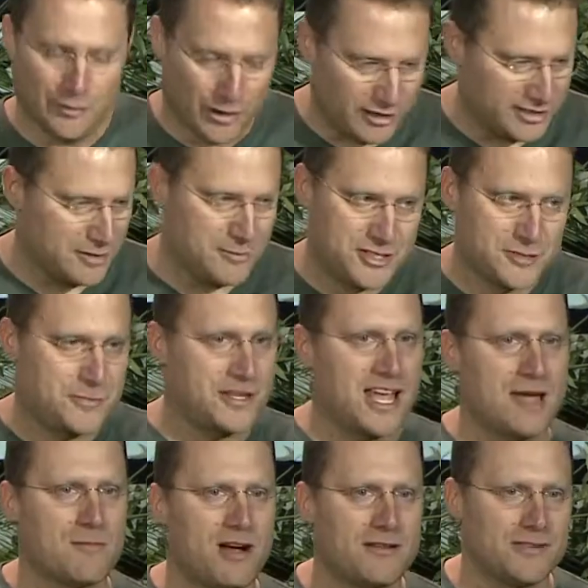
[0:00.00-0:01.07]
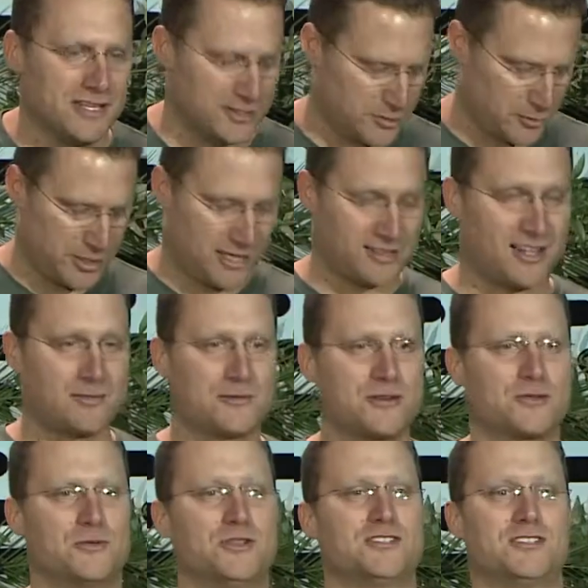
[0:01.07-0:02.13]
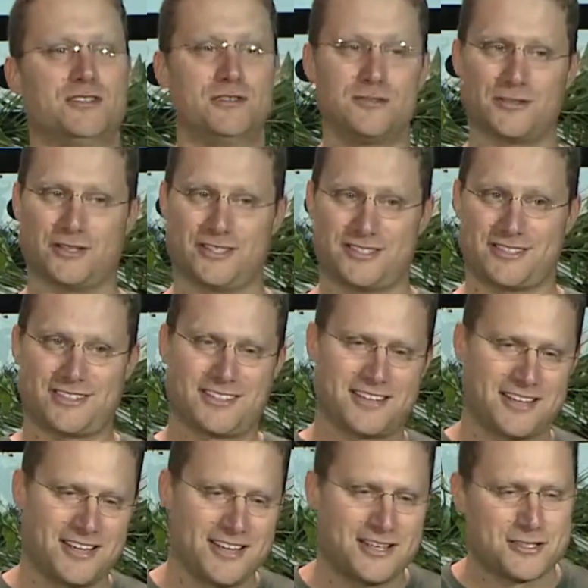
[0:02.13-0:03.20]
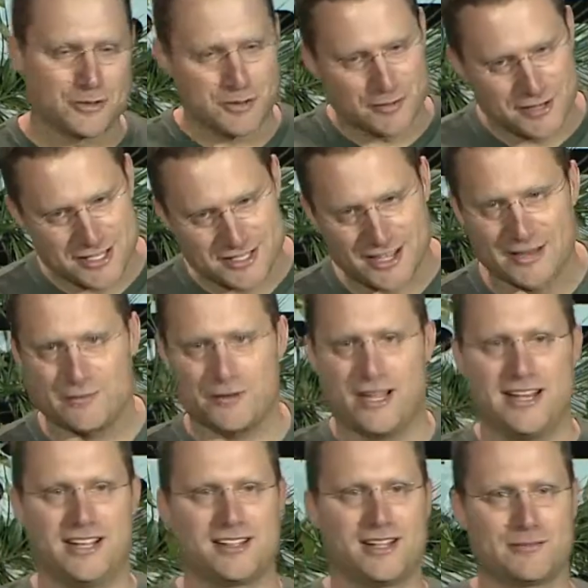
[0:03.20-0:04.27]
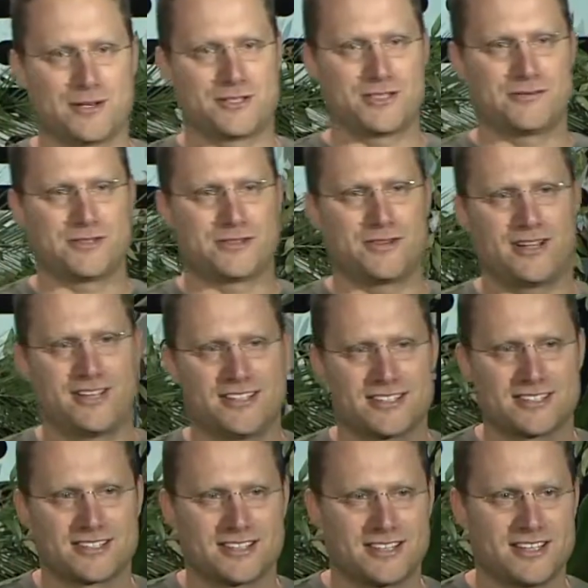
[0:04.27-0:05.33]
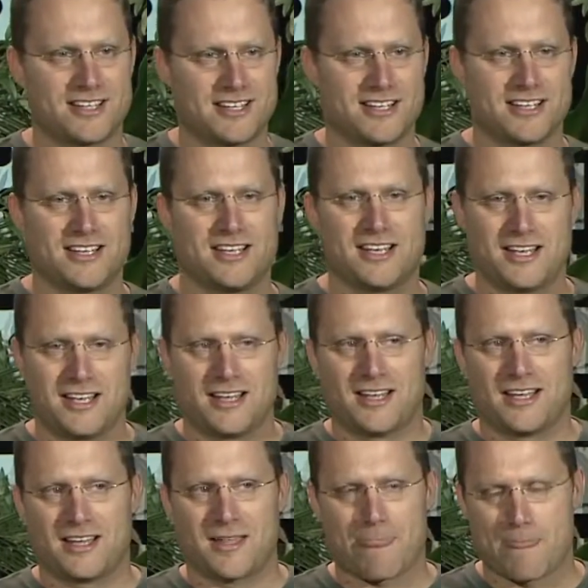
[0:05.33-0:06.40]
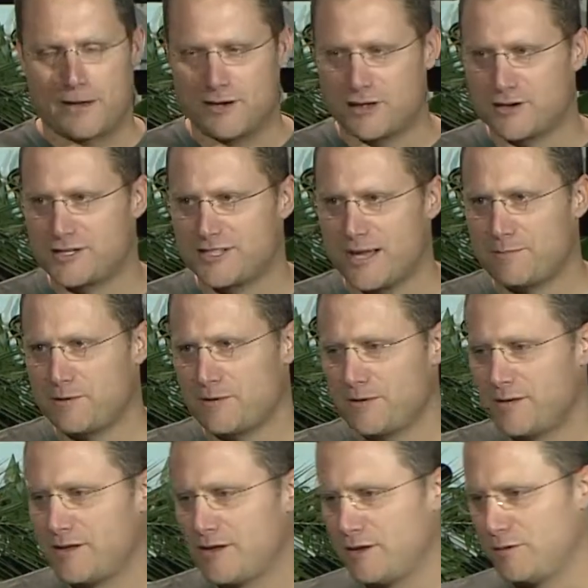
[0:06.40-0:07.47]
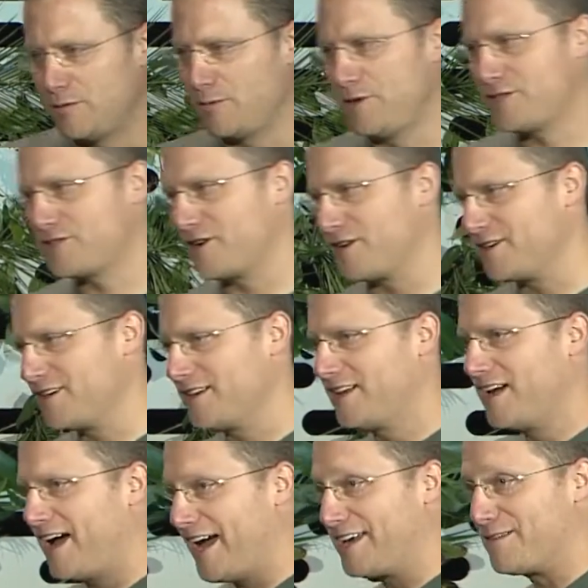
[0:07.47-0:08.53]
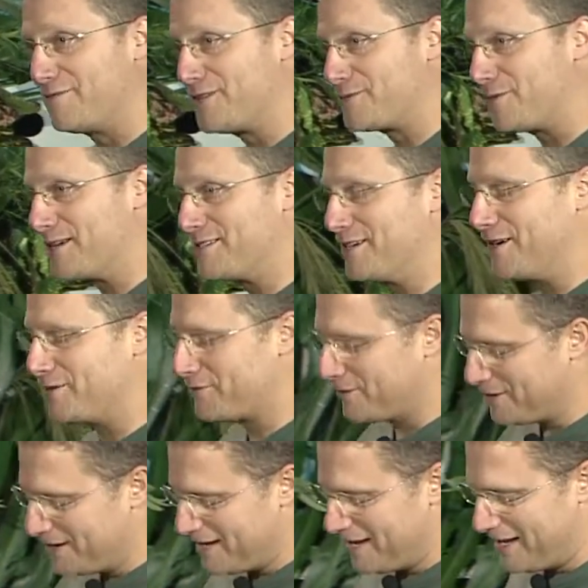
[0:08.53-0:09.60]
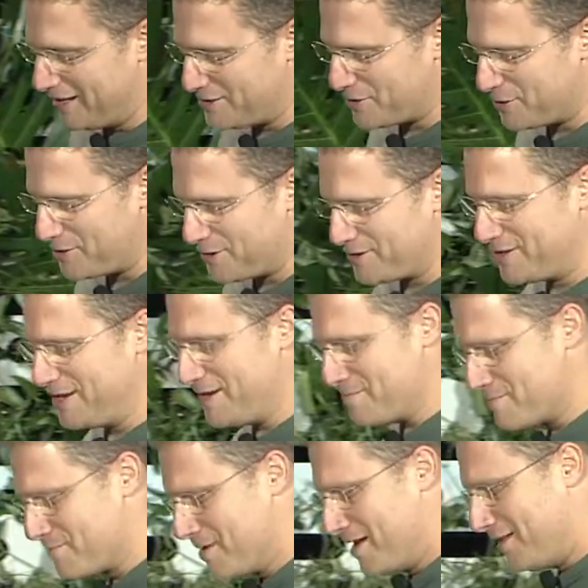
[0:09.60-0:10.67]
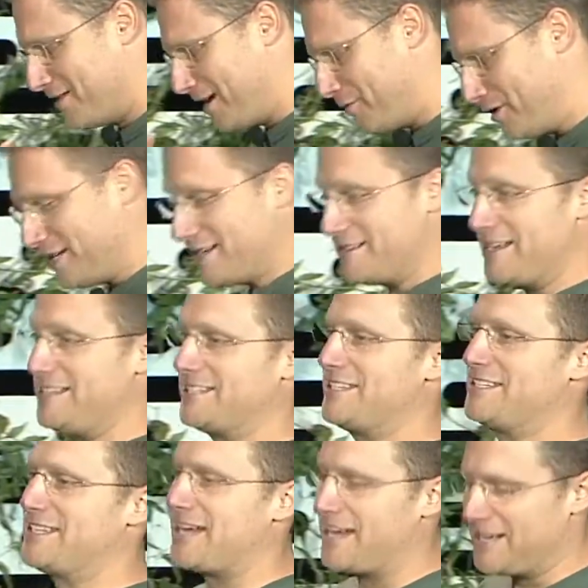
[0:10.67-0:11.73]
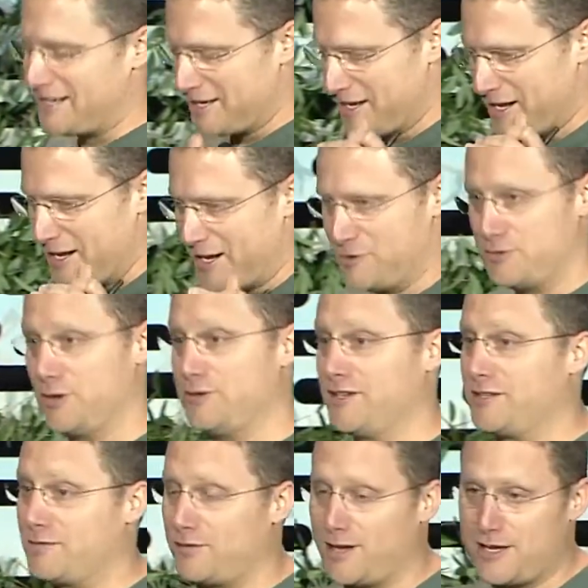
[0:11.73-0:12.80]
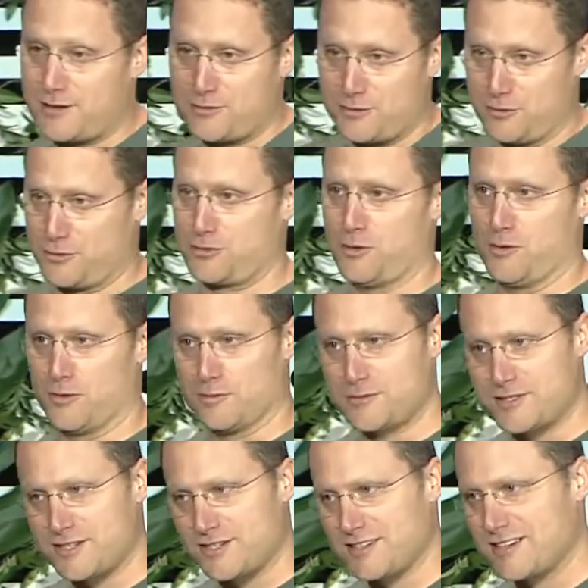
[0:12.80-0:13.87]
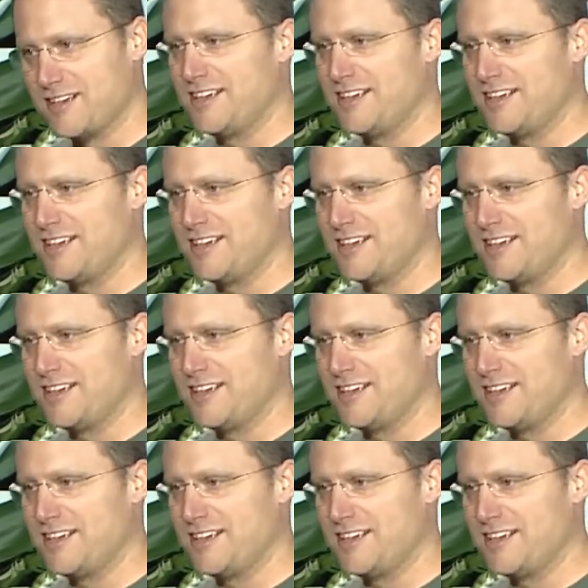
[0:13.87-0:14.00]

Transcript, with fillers: Well, and it just became obvious, 20 kilometers was useless. So we redesigned for an 80 kilometer service radius. Another example, when we started, I convinced myself, and so did our team, that we didn't need to design a drone that could fly through storms